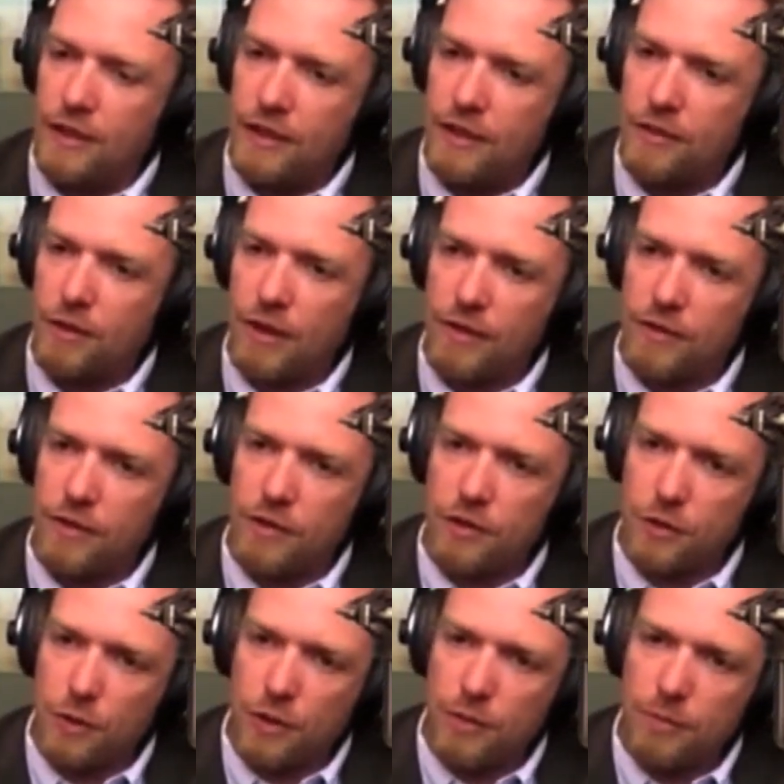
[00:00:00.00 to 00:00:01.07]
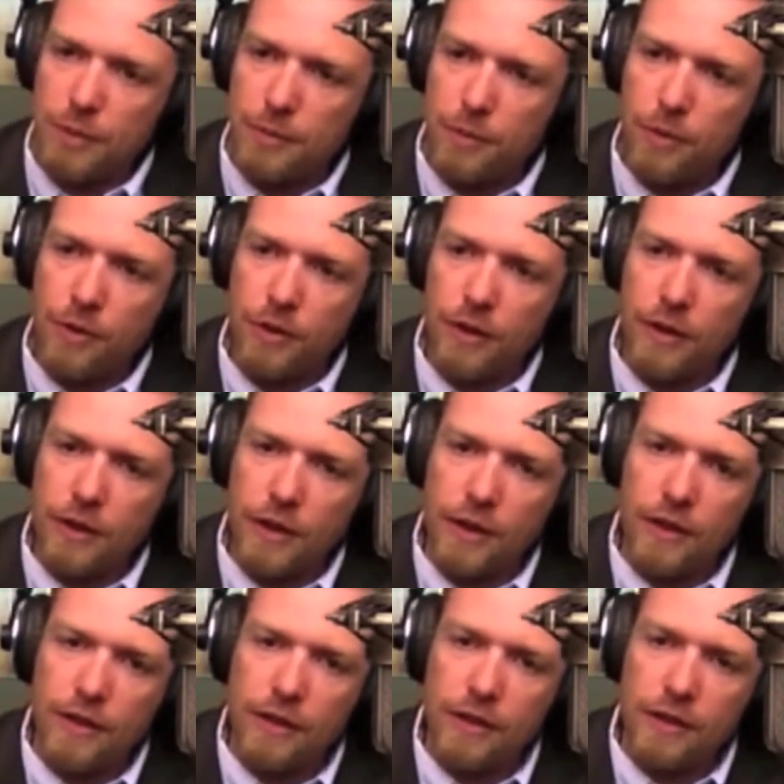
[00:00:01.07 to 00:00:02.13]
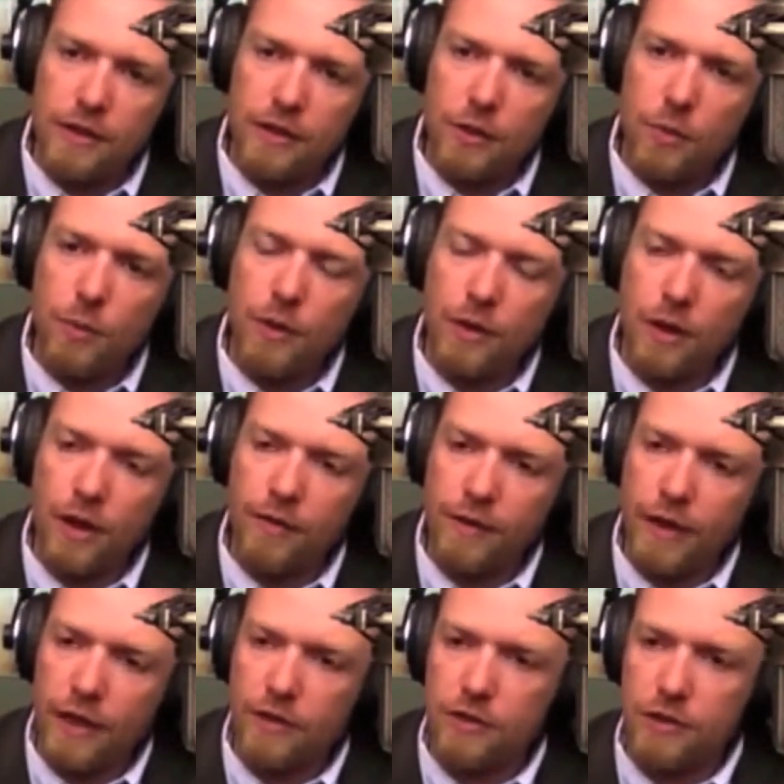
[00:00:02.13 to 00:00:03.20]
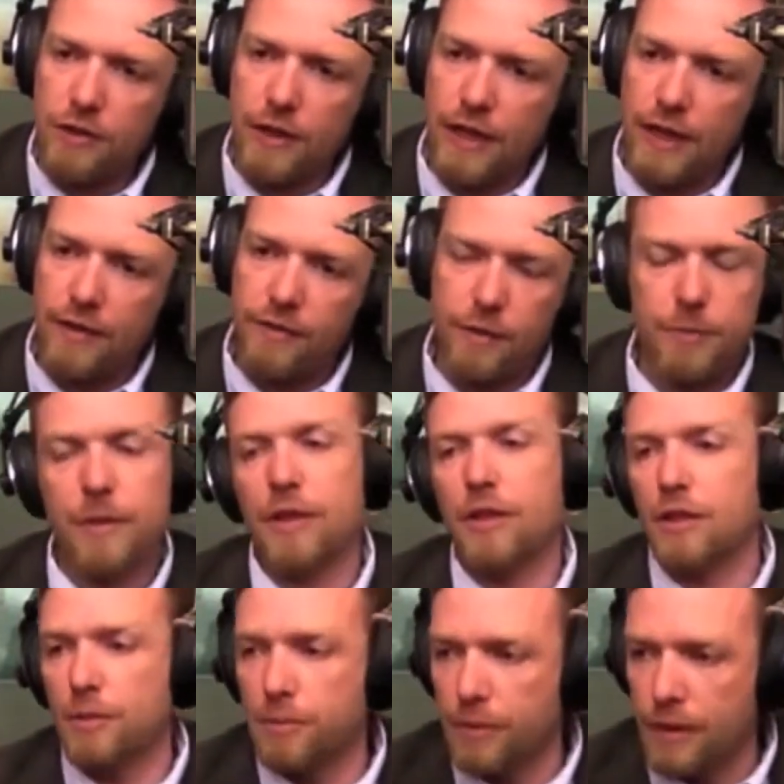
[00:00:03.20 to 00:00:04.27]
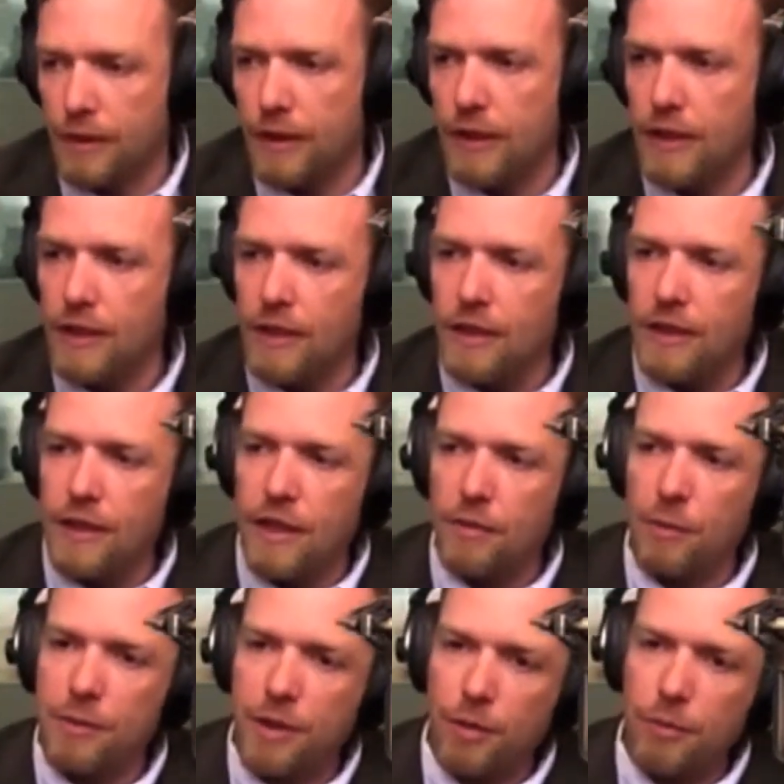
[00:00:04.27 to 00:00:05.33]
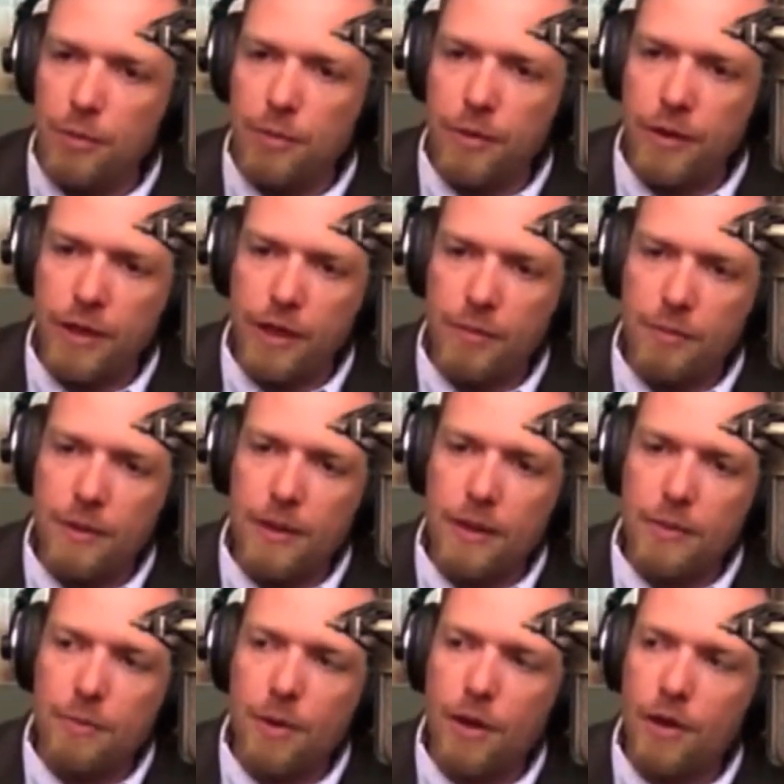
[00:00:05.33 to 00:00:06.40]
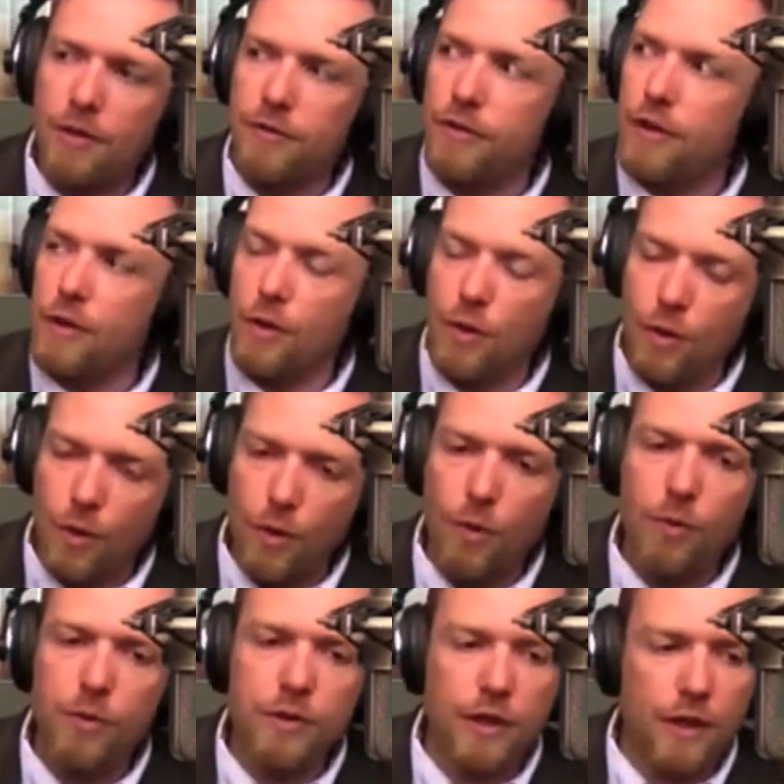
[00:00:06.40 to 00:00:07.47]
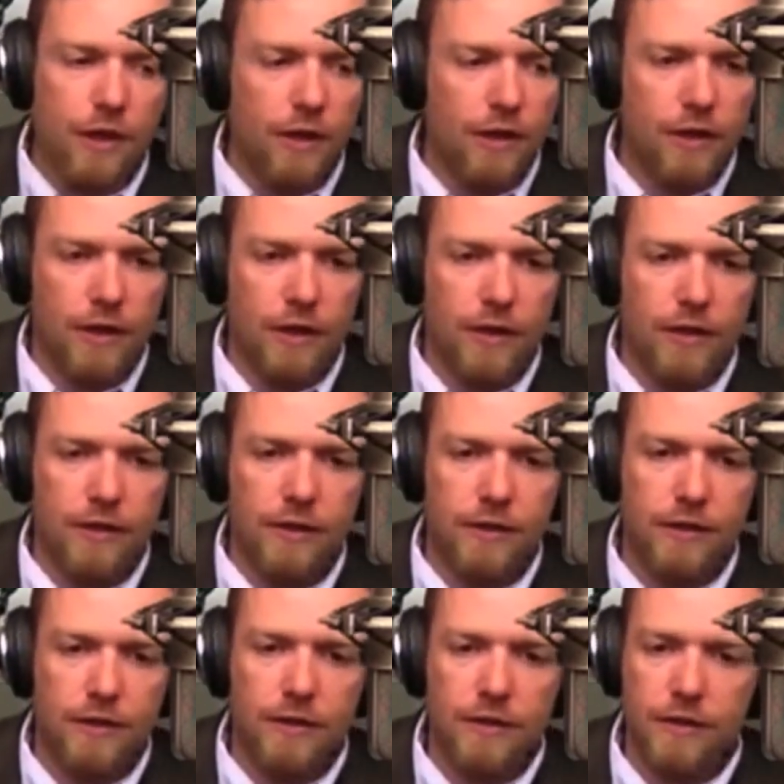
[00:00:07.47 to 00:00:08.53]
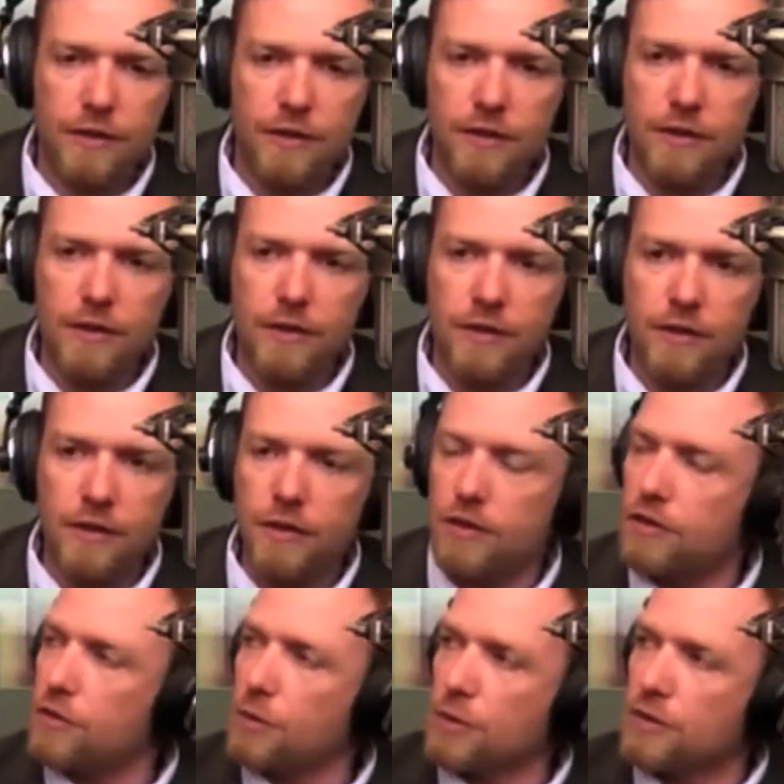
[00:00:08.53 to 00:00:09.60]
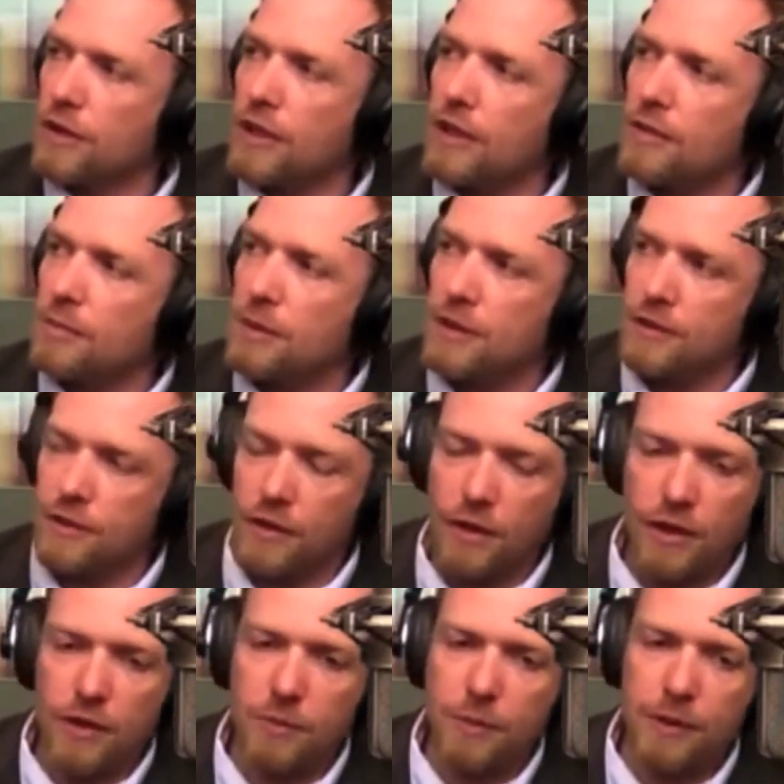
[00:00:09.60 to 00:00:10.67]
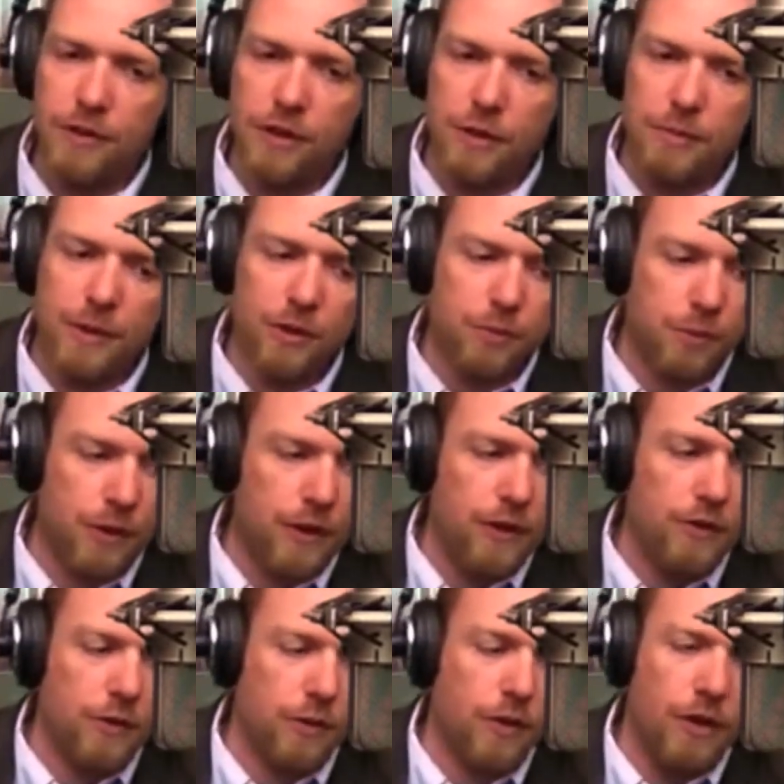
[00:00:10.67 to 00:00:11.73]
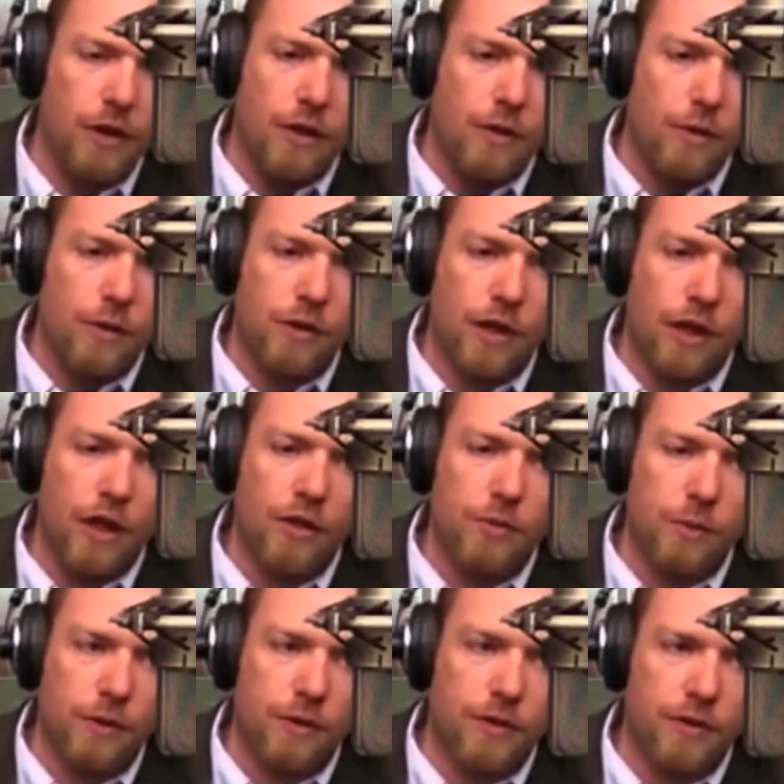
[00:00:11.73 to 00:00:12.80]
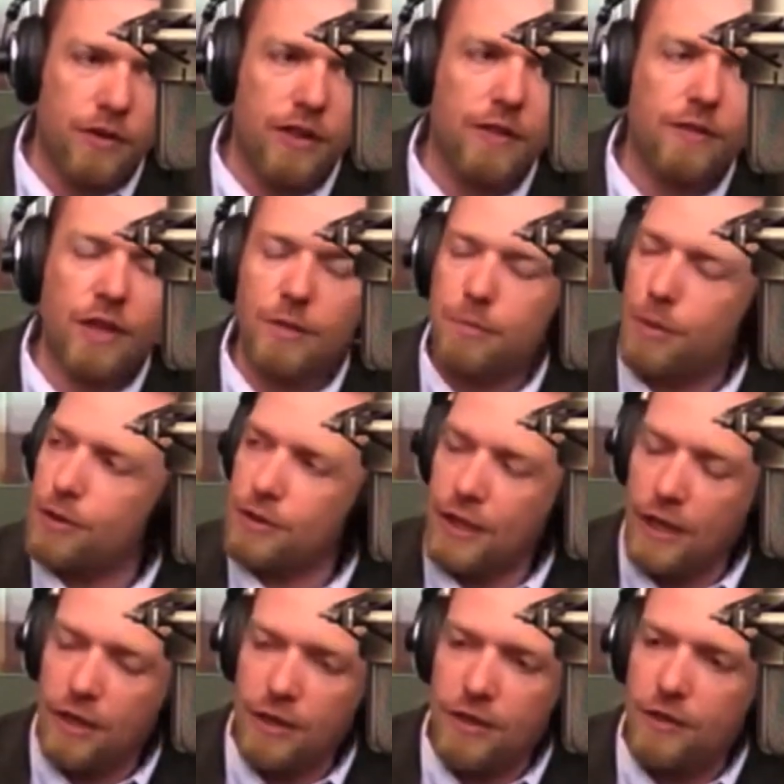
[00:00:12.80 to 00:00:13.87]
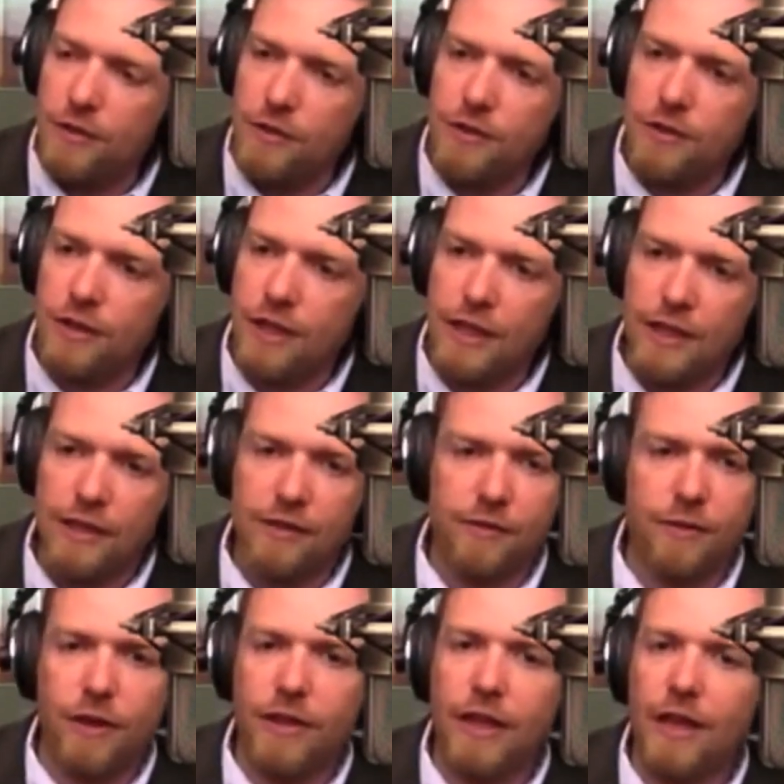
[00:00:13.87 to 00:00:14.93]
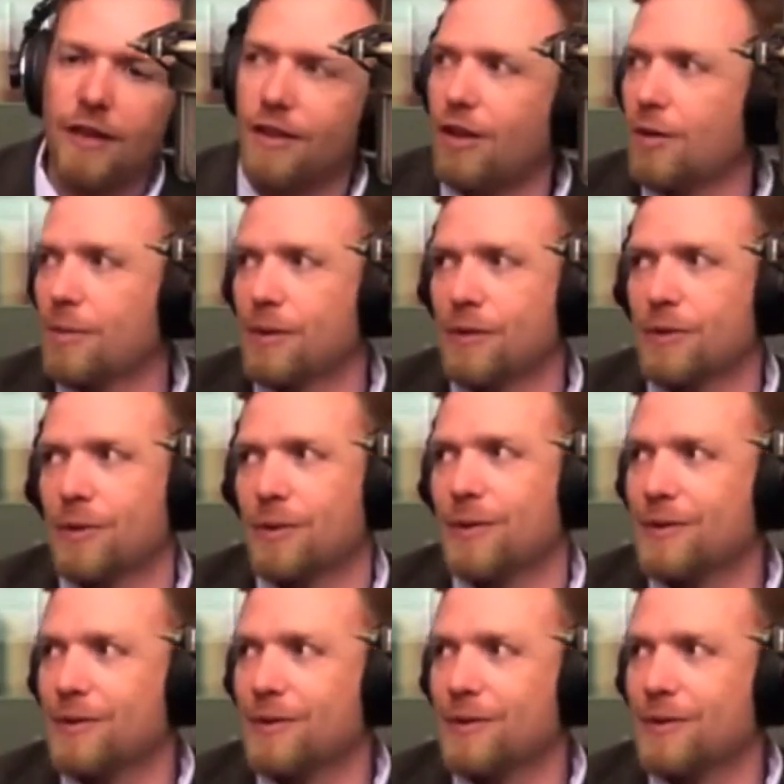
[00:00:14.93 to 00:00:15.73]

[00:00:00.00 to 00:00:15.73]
that drives the joy in people. Uh, you know, we are often asked, "Do you have a particular breed?" And when we tell people they can make a model of their own dog, uh, they're just so excited because a lot, especially mixed breeds or or dogs with significant personality, you just can't find that at the Hallmark store.